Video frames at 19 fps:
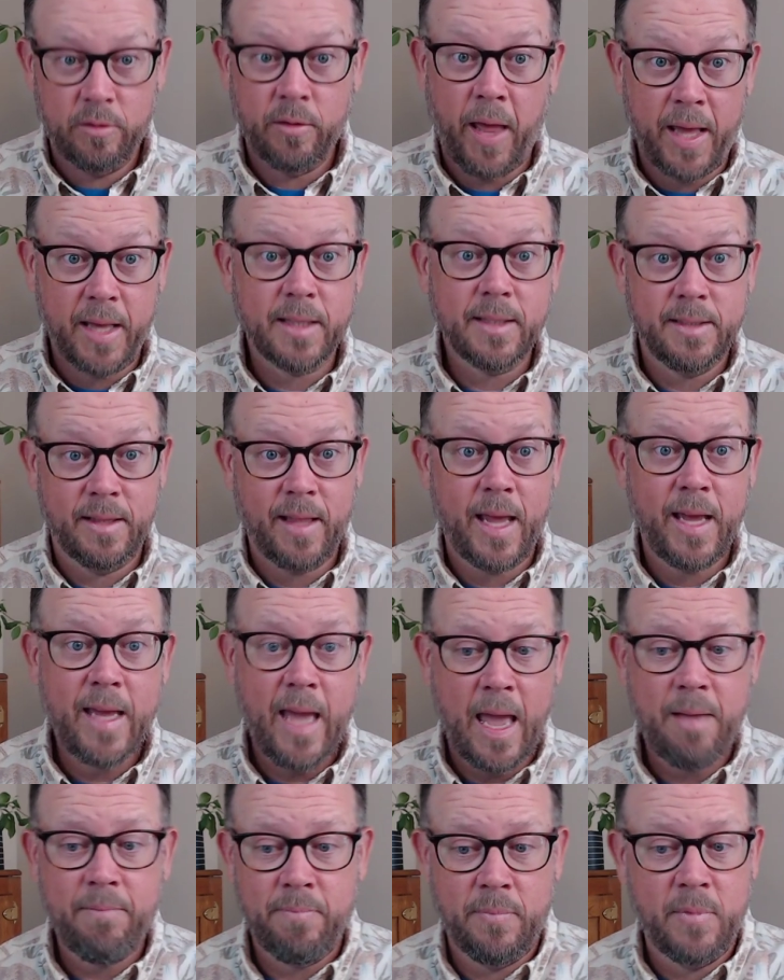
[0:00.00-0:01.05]
Like they
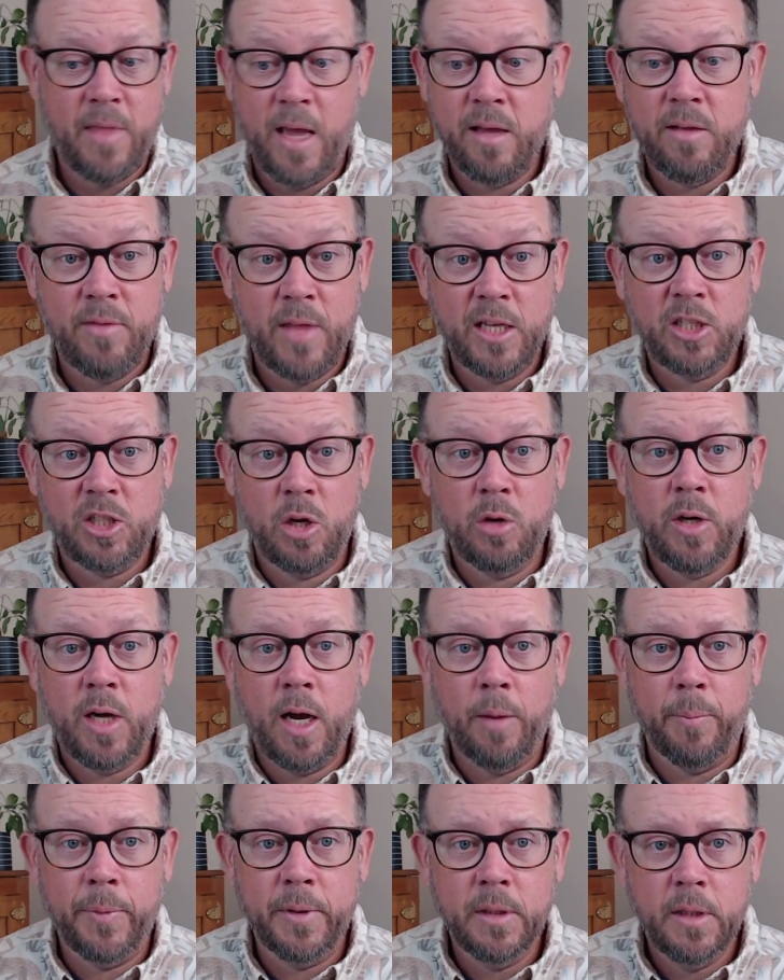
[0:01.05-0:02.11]
came, they they showed
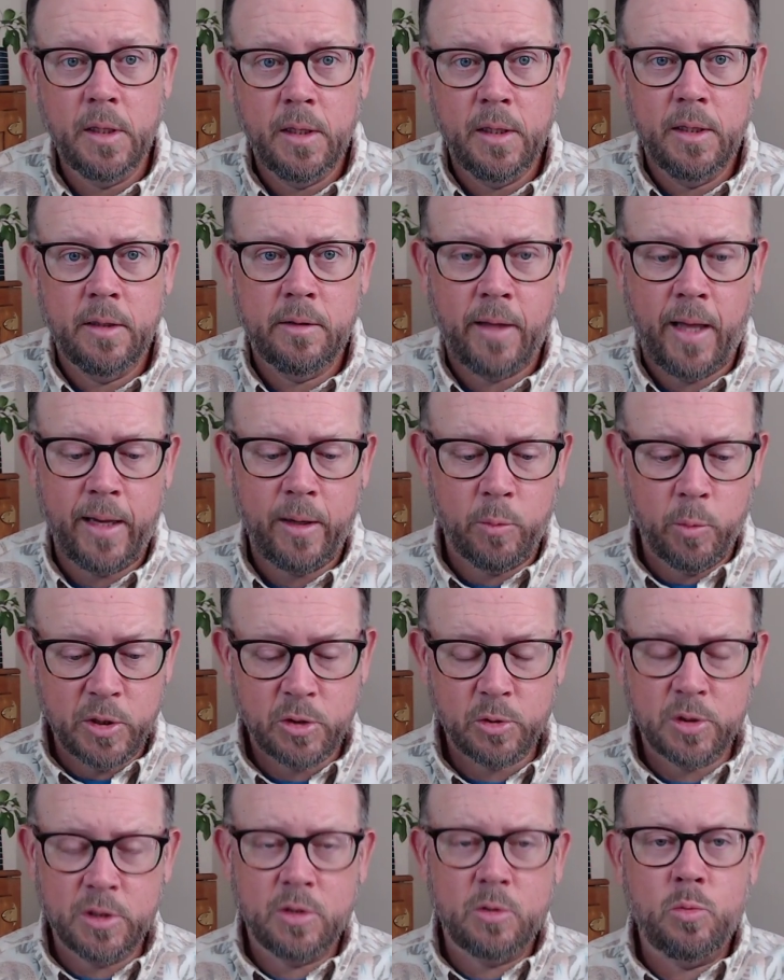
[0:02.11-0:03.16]
up, like which
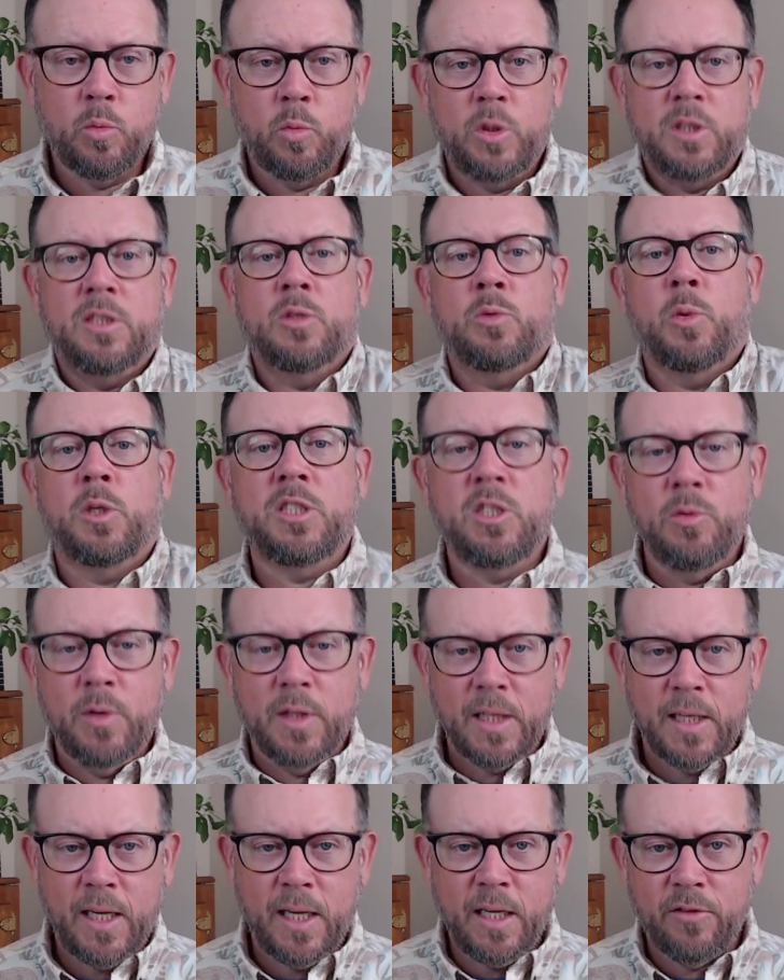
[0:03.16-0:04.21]
was which is what you
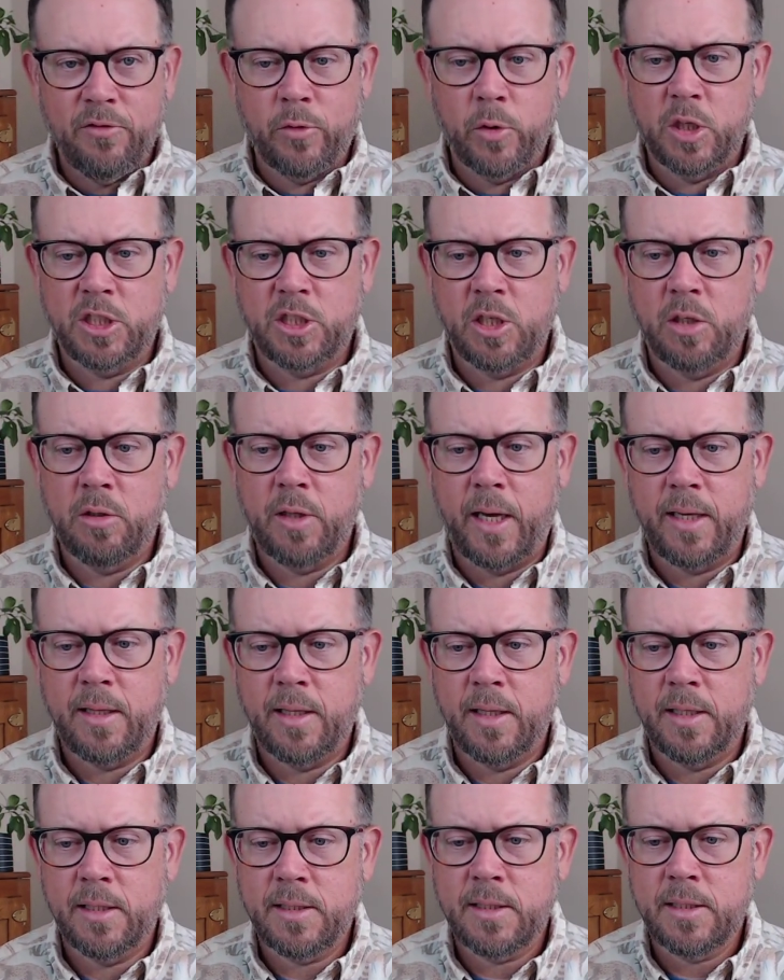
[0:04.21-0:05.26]
really need for a show like
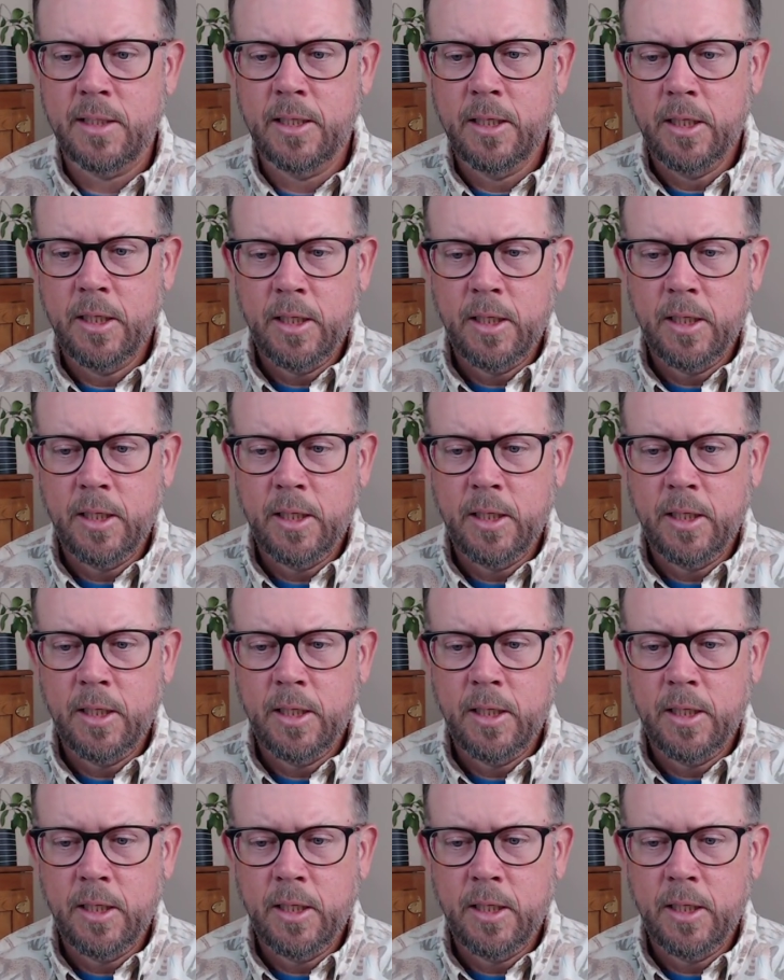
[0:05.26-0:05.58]
this.